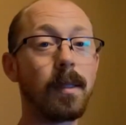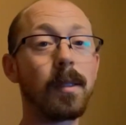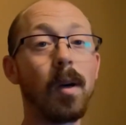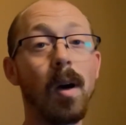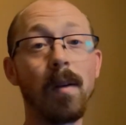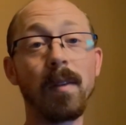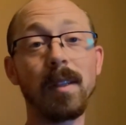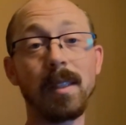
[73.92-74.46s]
So
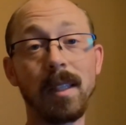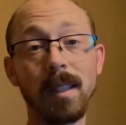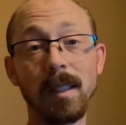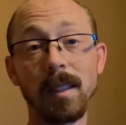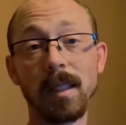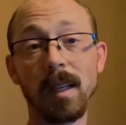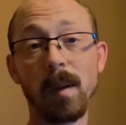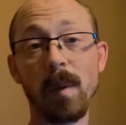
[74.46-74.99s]
obviously
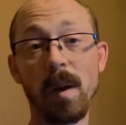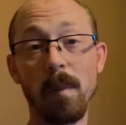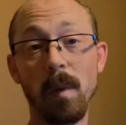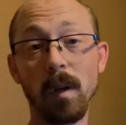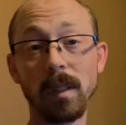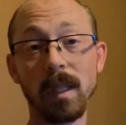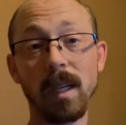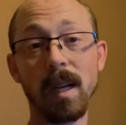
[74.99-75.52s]
this is going to be a
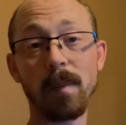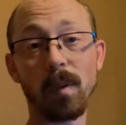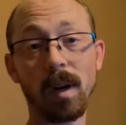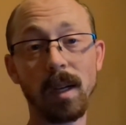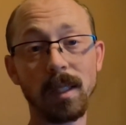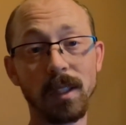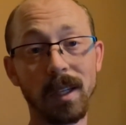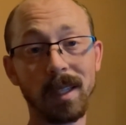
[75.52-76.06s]
multi-day
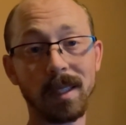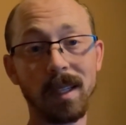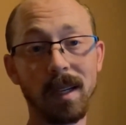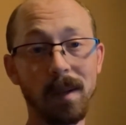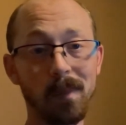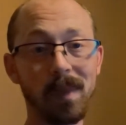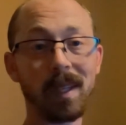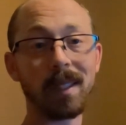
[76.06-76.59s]
project
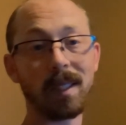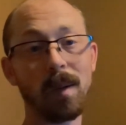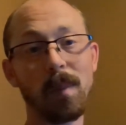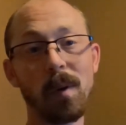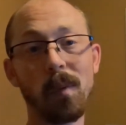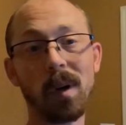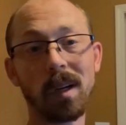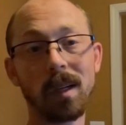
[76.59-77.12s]
because I'll
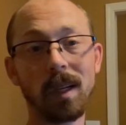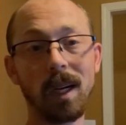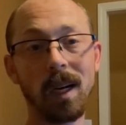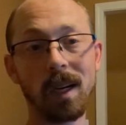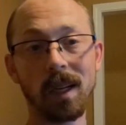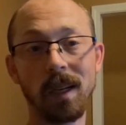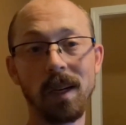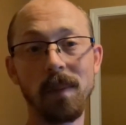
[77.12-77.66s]
be working
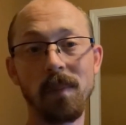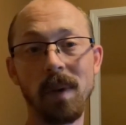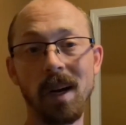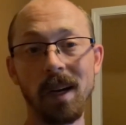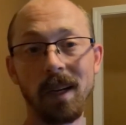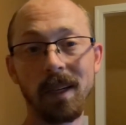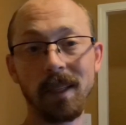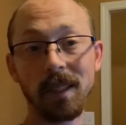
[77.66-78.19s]
on it in
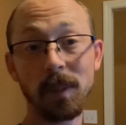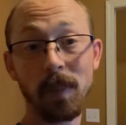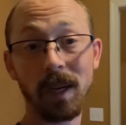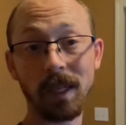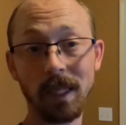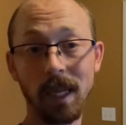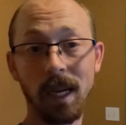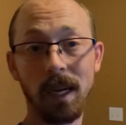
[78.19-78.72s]
my uh,
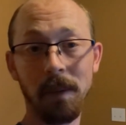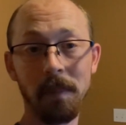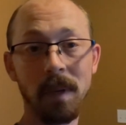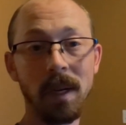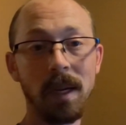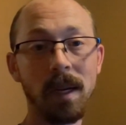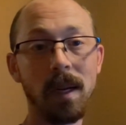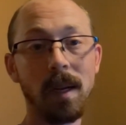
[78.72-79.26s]
spare time,
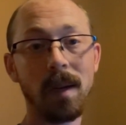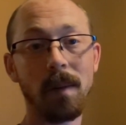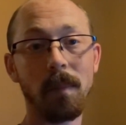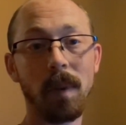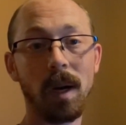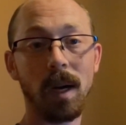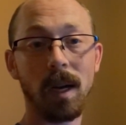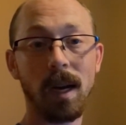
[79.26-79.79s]

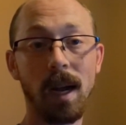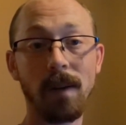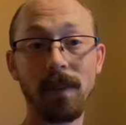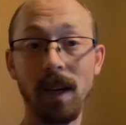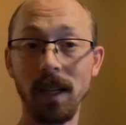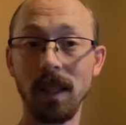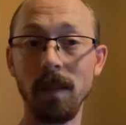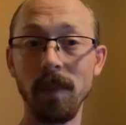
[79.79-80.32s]
but
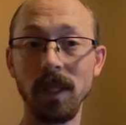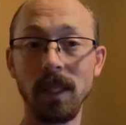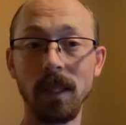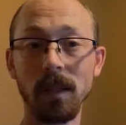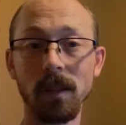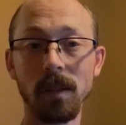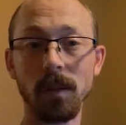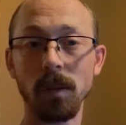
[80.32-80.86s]
I've got the
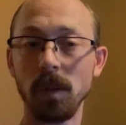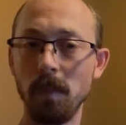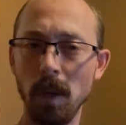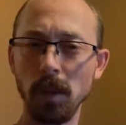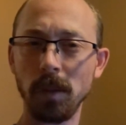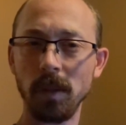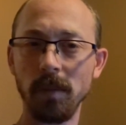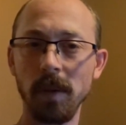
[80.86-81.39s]
materials,
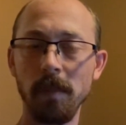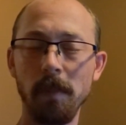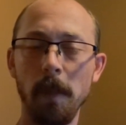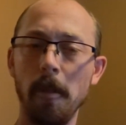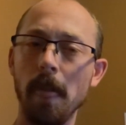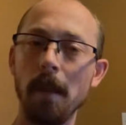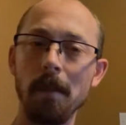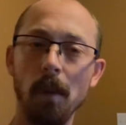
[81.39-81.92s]
most of it.
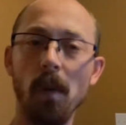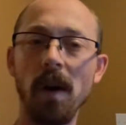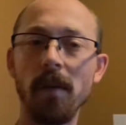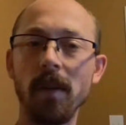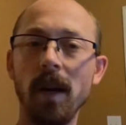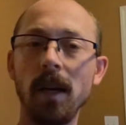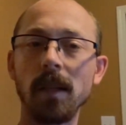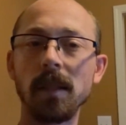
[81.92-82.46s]
My
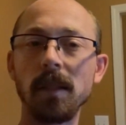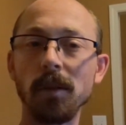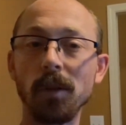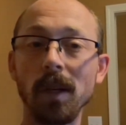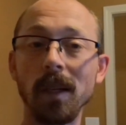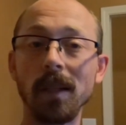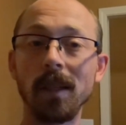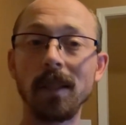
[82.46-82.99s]
wife and I are still
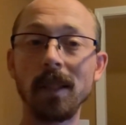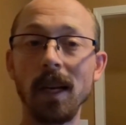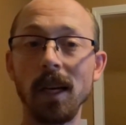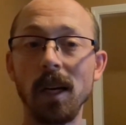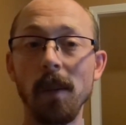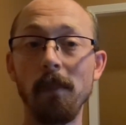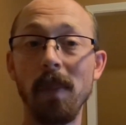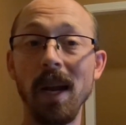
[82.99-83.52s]
trying to
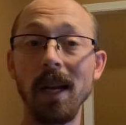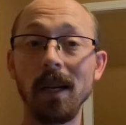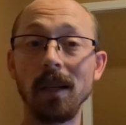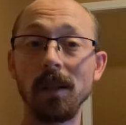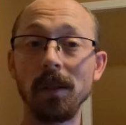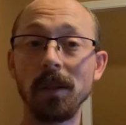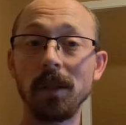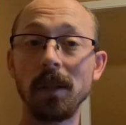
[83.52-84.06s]
decide on paint
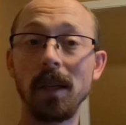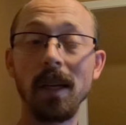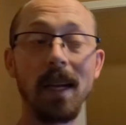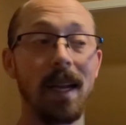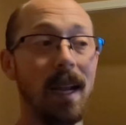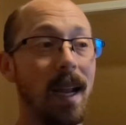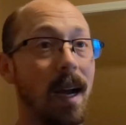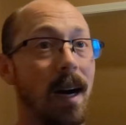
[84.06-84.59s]
colors,
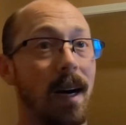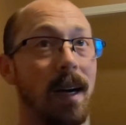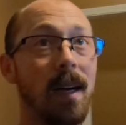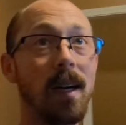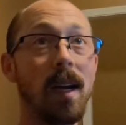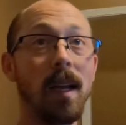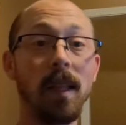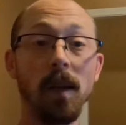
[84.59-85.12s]

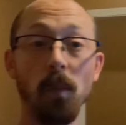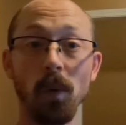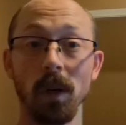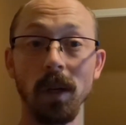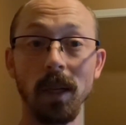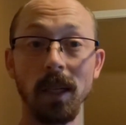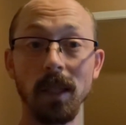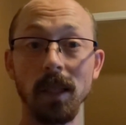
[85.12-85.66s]
uh, and then we're
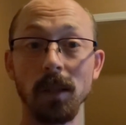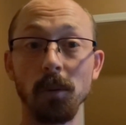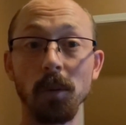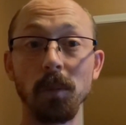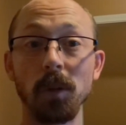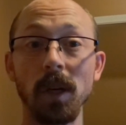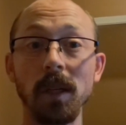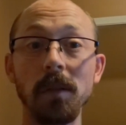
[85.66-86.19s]
going to get this
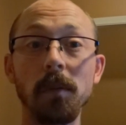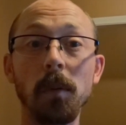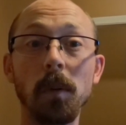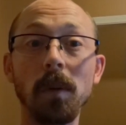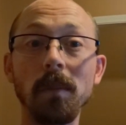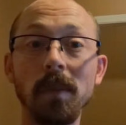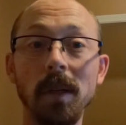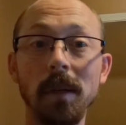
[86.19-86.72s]
room
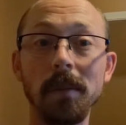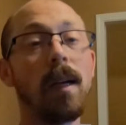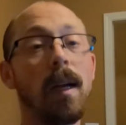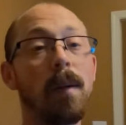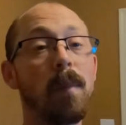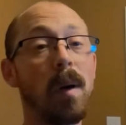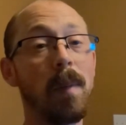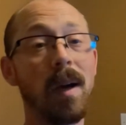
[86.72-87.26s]
transformed.
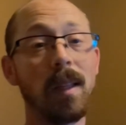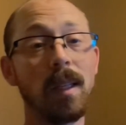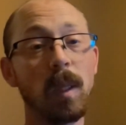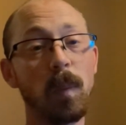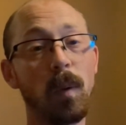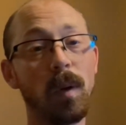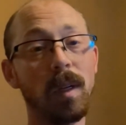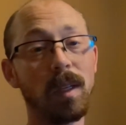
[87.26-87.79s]
But by
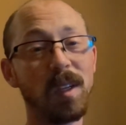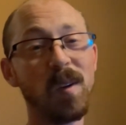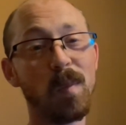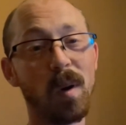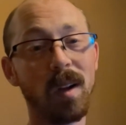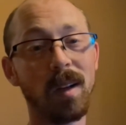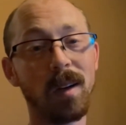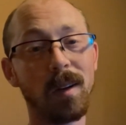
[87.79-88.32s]
this point,
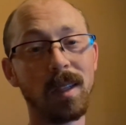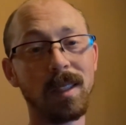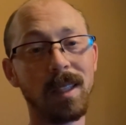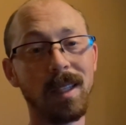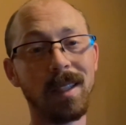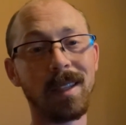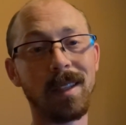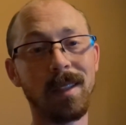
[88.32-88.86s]
you've probably already
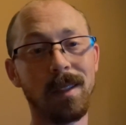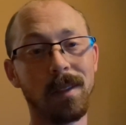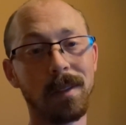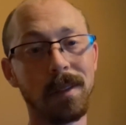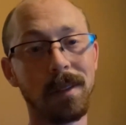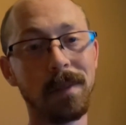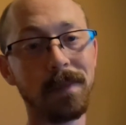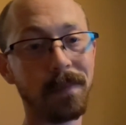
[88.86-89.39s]
seen the
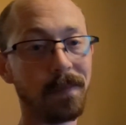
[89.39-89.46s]
colors.